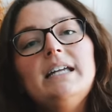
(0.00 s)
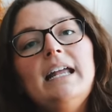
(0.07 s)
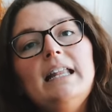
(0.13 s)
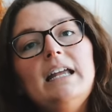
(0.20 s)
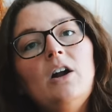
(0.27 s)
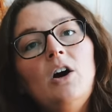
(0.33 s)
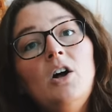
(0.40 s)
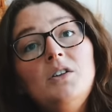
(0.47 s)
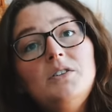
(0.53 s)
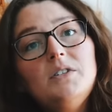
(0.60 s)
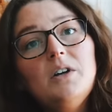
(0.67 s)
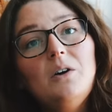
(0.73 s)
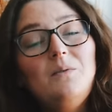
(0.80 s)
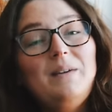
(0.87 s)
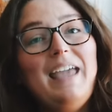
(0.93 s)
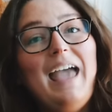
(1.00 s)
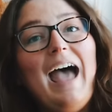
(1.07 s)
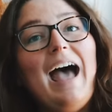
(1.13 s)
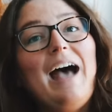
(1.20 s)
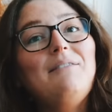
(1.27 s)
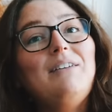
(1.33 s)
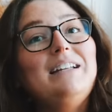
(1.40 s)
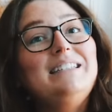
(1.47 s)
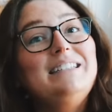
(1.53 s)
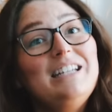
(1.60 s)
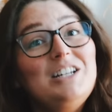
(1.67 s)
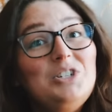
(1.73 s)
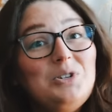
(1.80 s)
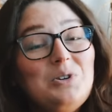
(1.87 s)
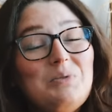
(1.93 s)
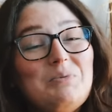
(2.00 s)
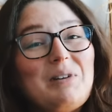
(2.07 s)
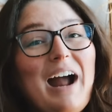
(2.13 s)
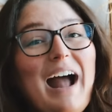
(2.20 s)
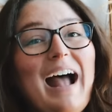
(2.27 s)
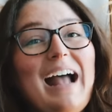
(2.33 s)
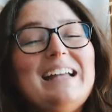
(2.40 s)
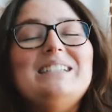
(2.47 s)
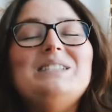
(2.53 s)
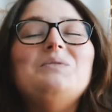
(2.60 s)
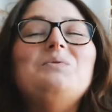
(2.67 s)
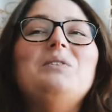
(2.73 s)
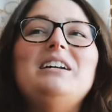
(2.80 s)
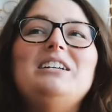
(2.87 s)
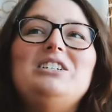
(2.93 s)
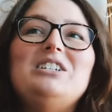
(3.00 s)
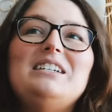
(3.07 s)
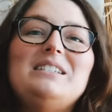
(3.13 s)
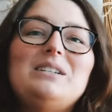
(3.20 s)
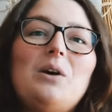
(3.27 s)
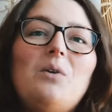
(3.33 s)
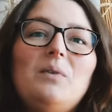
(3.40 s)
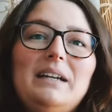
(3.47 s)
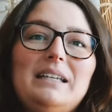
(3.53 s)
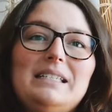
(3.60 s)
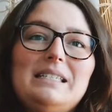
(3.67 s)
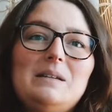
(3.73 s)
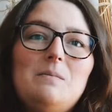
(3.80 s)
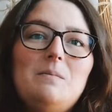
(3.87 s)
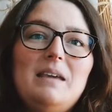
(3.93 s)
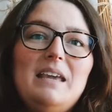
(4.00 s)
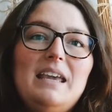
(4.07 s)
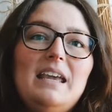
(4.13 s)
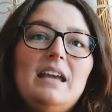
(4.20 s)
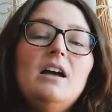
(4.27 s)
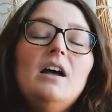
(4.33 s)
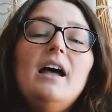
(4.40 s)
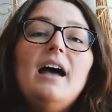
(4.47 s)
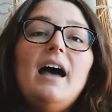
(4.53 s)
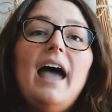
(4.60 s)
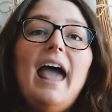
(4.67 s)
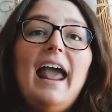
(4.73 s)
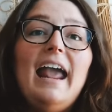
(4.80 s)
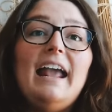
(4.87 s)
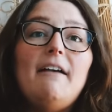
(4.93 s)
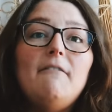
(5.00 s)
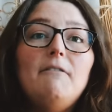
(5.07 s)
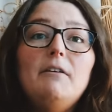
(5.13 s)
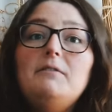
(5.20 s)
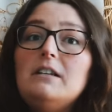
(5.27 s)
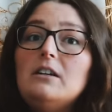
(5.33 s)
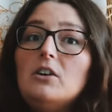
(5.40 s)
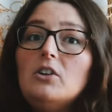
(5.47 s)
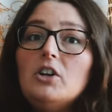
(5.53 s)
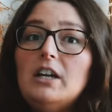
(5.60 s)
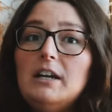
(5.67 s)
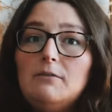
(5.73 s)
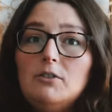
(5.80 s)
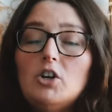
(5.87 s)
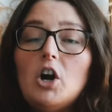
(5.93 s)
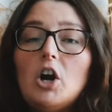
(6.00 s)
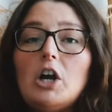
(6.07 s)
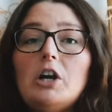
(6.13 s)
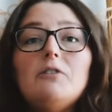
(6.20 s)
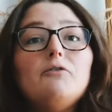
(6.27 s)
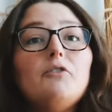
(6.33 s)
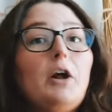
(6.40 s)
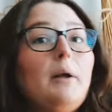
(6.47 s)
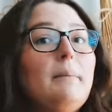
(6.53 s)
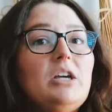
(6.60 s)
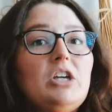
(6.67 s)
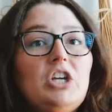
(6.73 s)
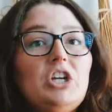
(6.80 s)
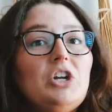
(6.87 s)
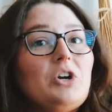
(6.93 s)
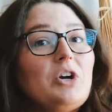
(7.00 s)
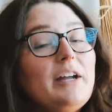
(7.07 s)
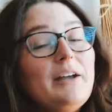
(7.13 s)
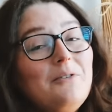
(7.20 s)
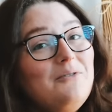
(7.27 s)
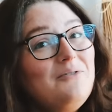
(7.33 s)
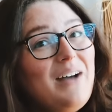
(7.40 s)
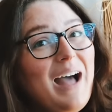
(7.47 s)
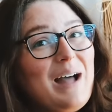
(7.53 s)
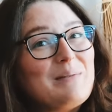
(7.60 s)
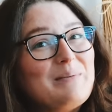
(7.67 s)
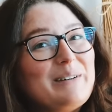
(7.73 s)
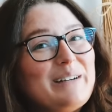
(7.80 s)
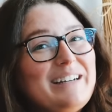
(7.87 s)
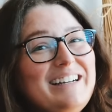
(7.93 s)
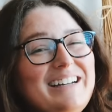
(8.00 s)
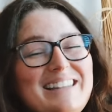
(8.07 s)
And then also we have a digital prize, which is going to be a $50 gift card from Curio Fiber.